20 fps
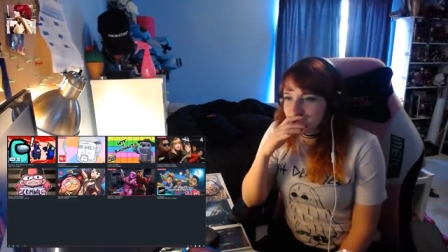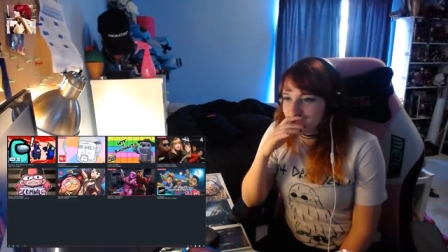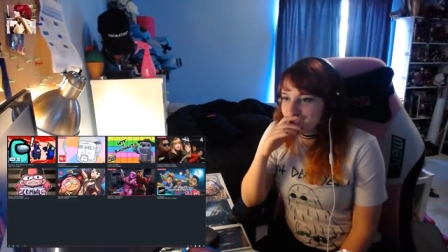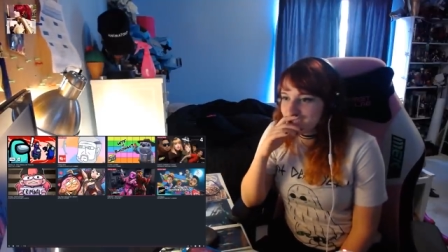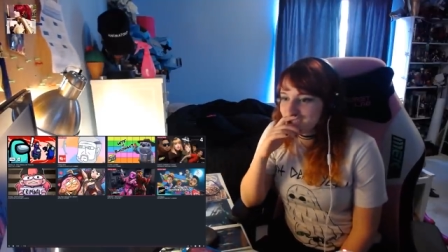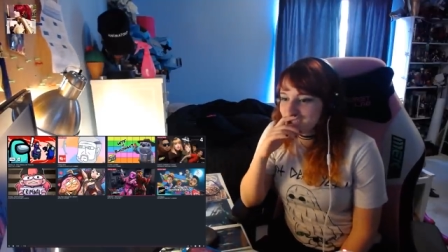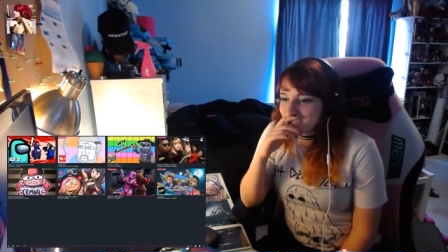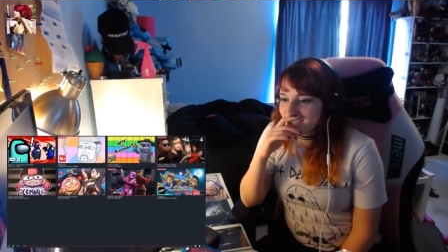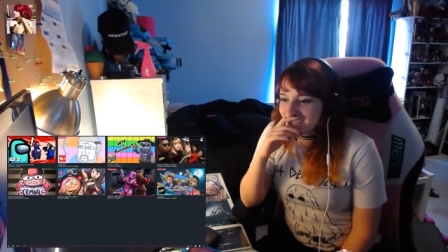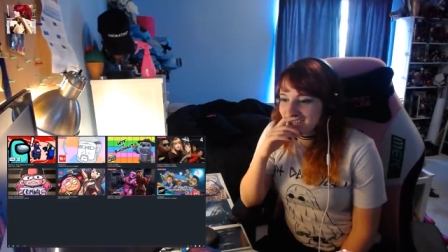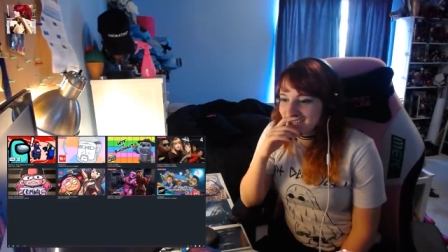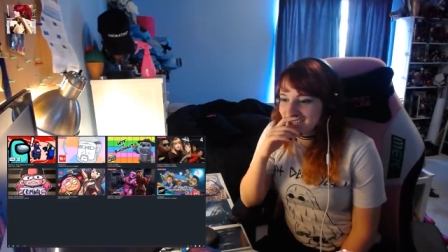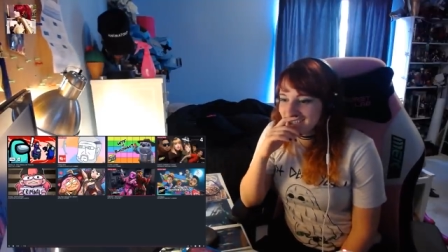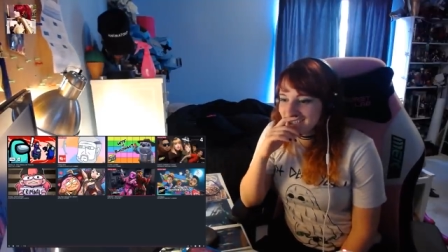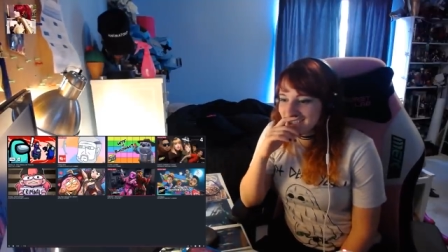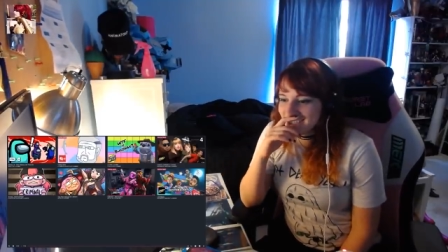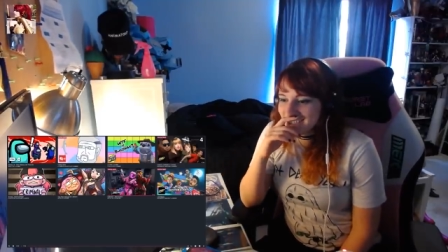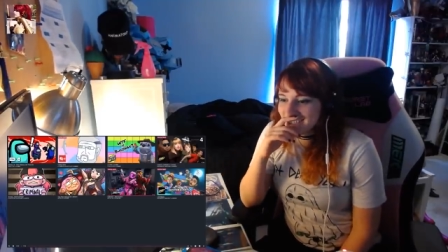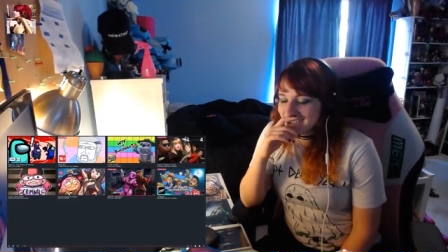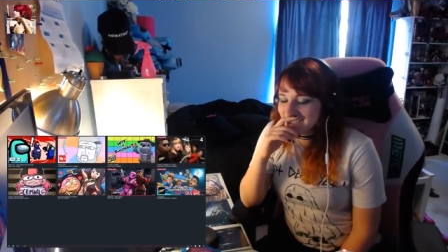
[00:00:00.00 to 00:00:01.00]

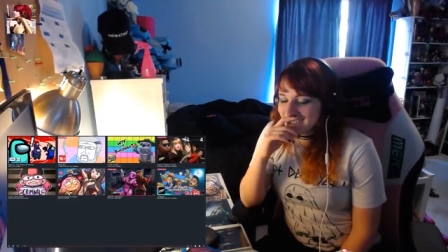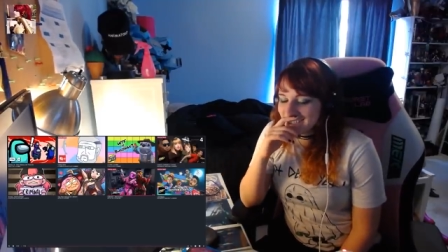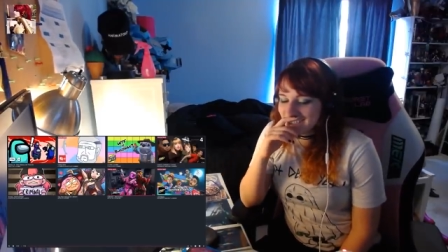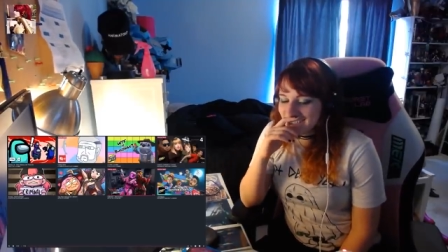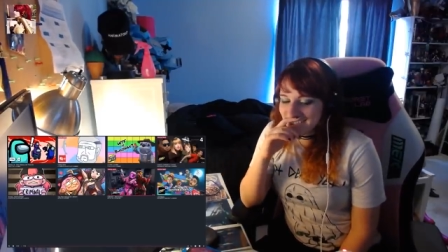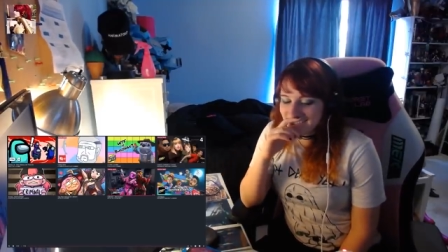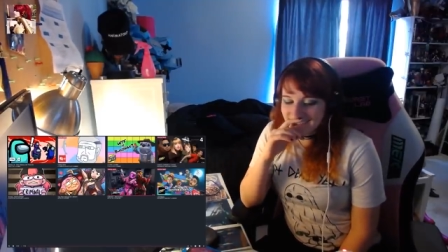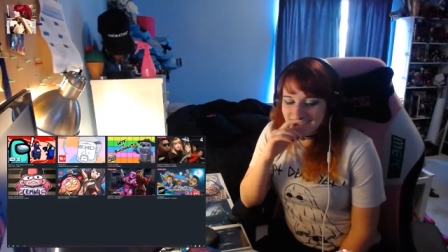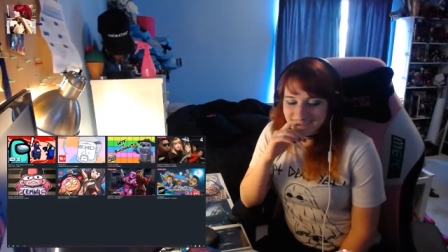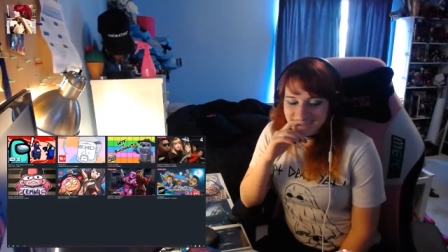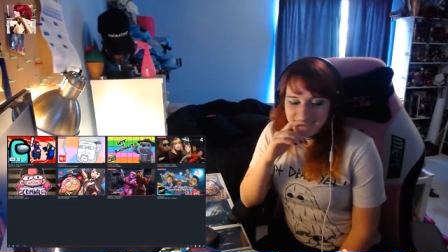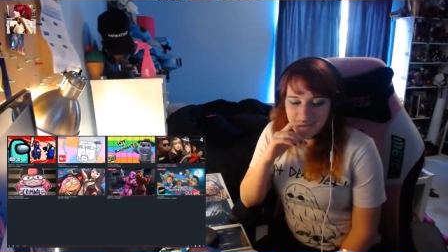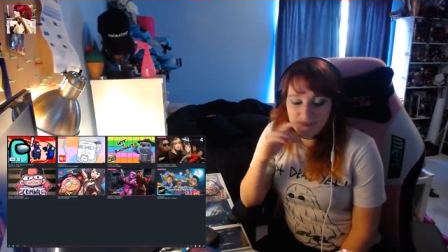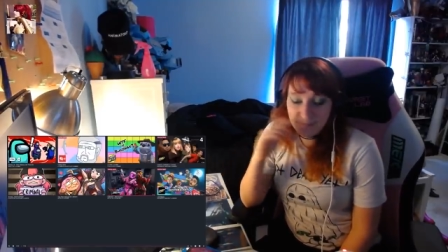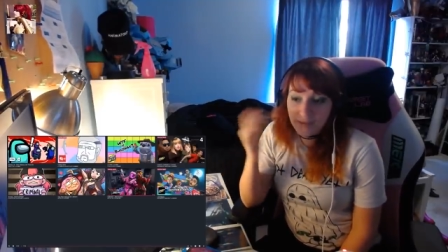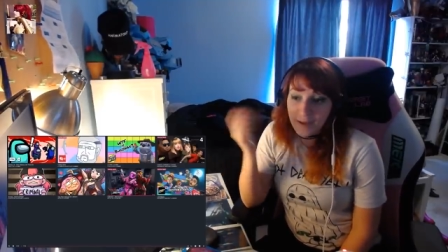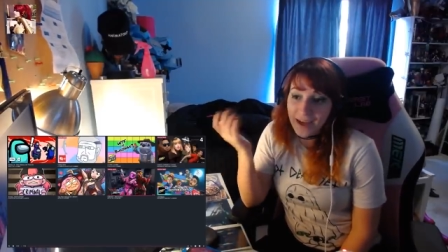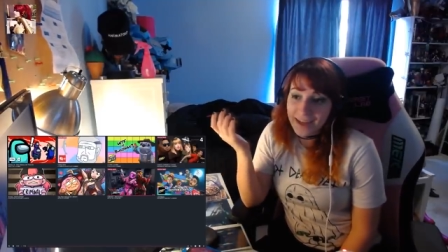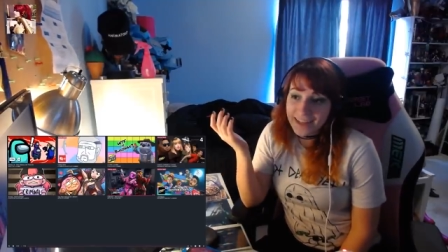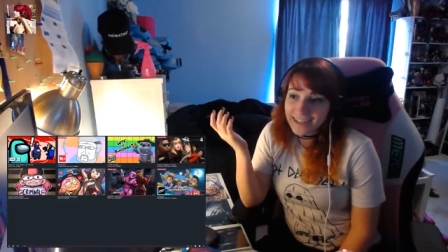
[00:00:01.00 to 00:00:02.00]
appreciate
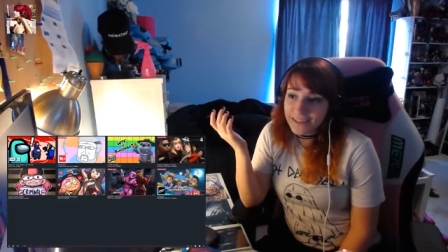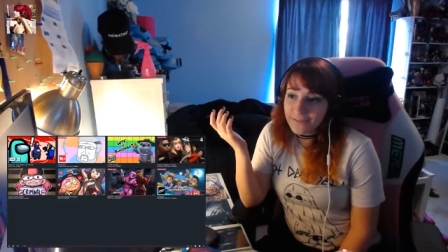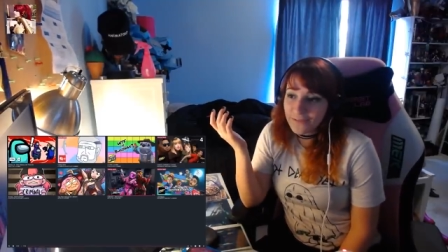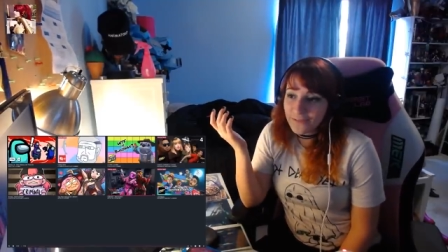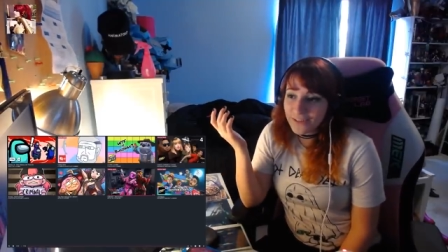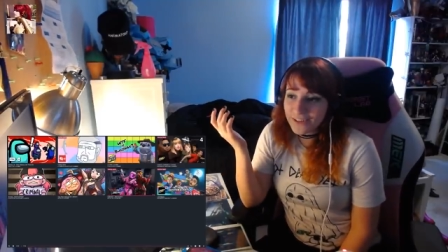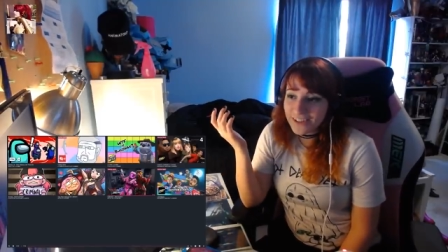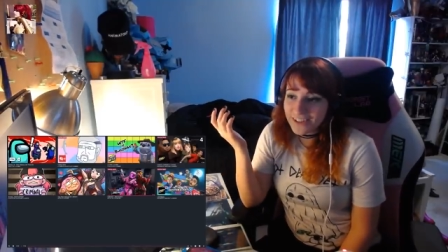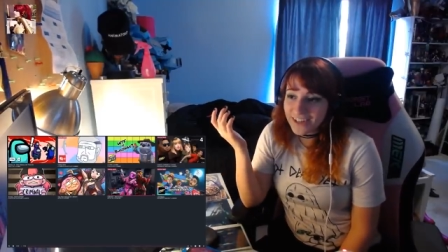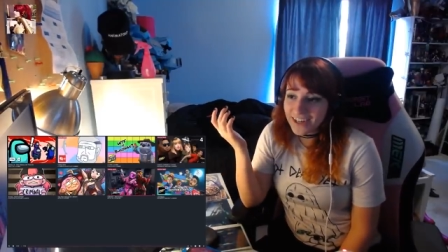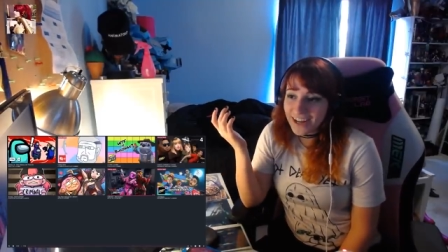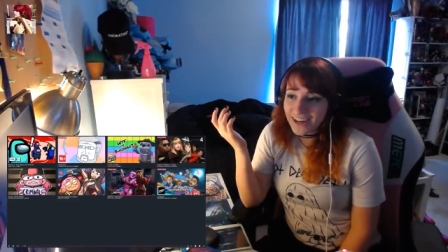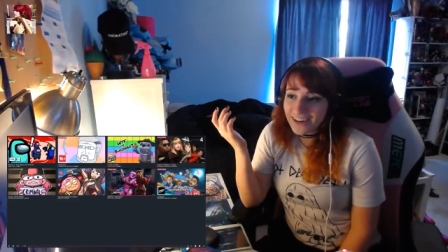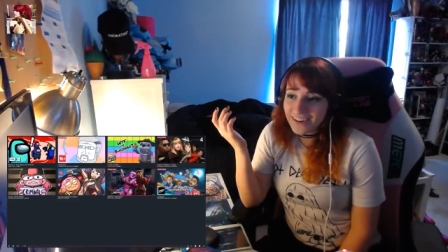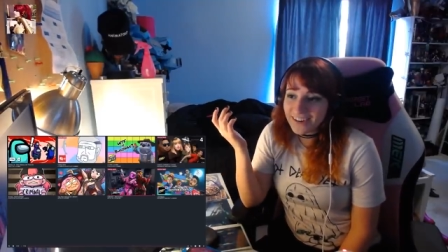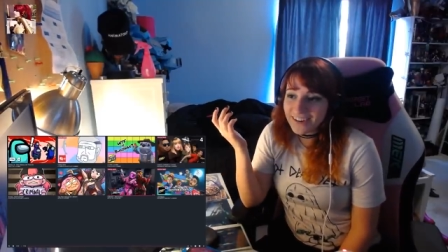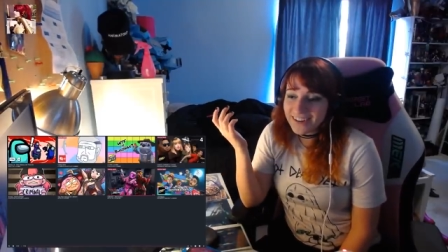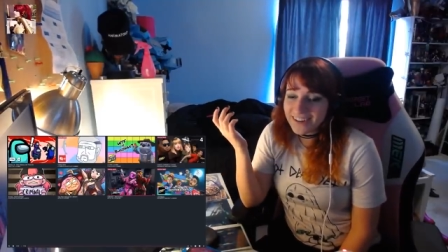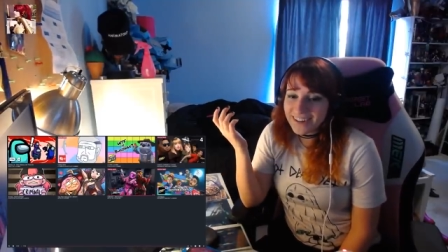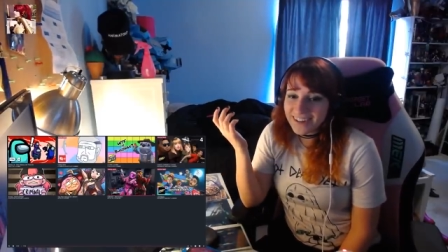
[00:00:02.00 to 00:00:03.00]
that Penny figured
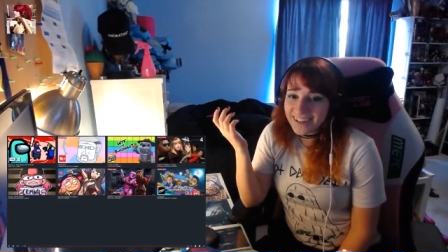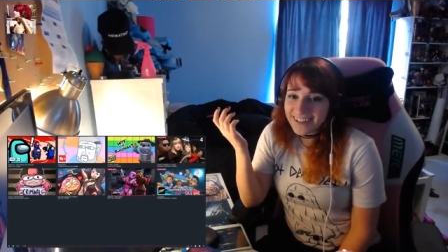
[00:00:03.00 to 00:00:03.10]
out?